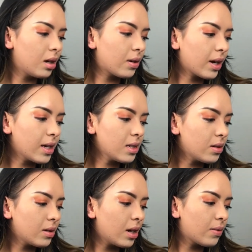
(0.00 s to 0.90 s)
Okay, so
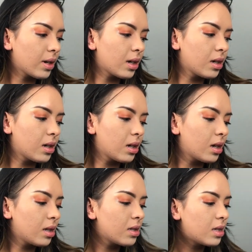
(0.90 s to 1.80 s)
now we're going
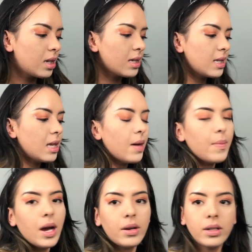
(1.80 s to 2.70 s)
to dust that
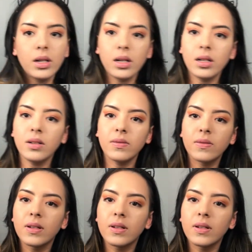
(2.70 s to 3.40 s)
powder off.